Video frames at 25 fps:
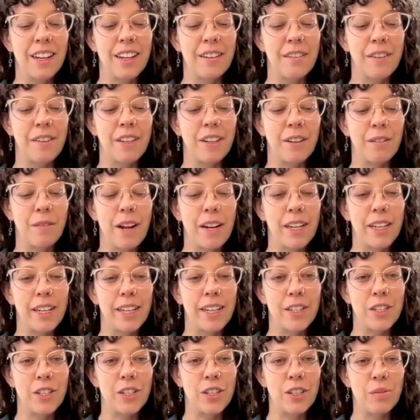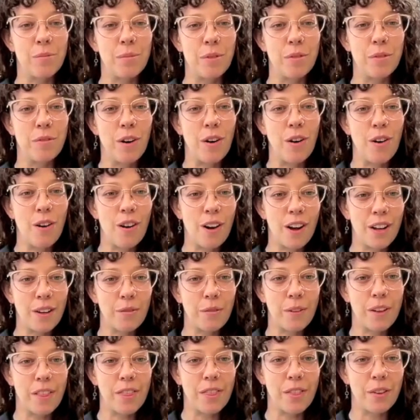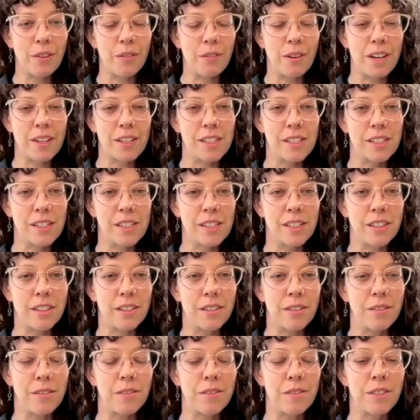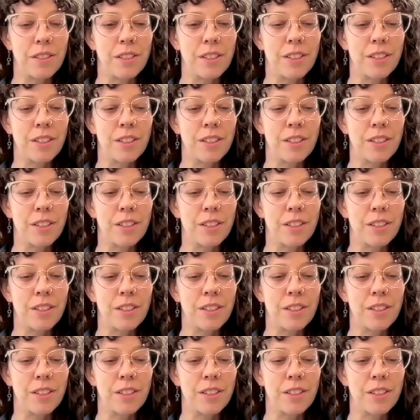And if you're ready to move on with the rest of